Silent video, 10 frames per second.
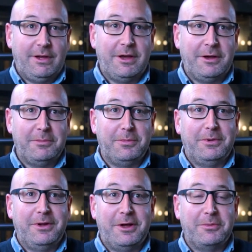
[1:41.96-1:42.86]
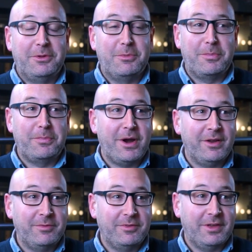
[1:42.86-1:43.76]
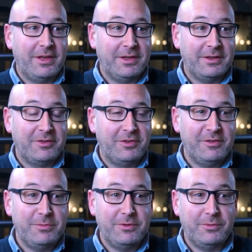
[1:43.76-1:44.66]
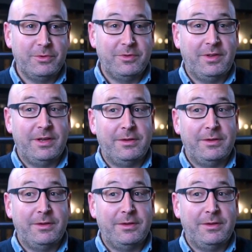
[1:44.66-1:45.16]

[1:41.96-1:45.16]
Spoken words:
I think my proudest achievement was